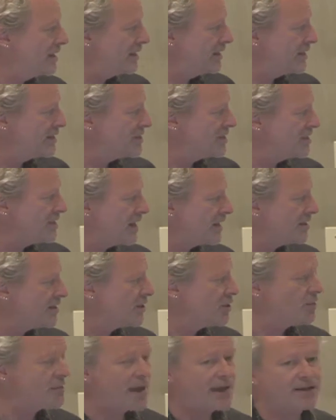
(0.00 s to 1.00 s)
listed under
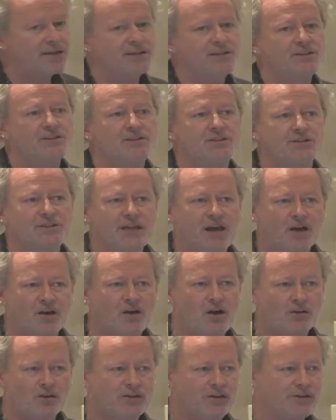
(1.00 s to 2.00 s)
humanities, because our
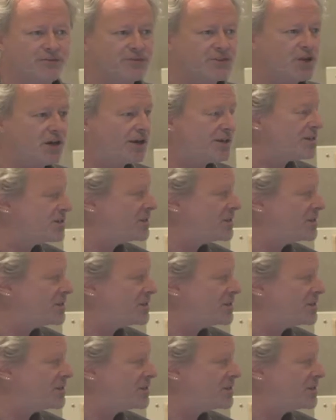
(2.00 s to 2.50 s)
cognitive science